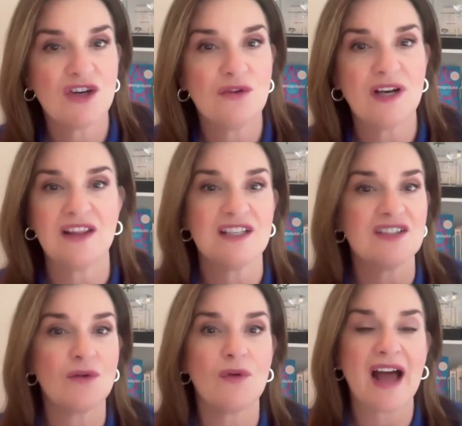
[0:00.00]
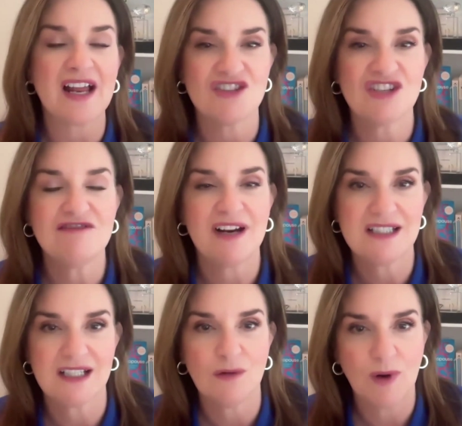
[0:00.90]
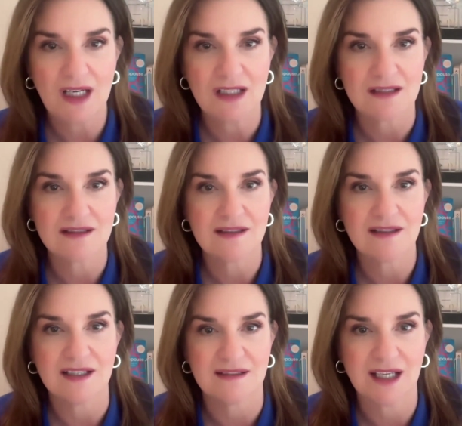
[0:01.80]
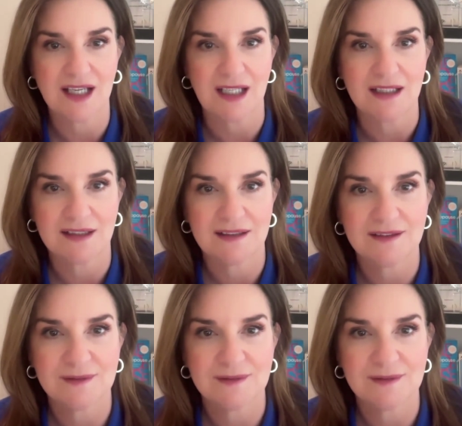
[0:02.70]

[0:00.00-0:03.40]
ever told anything. So actually raising awareness is key.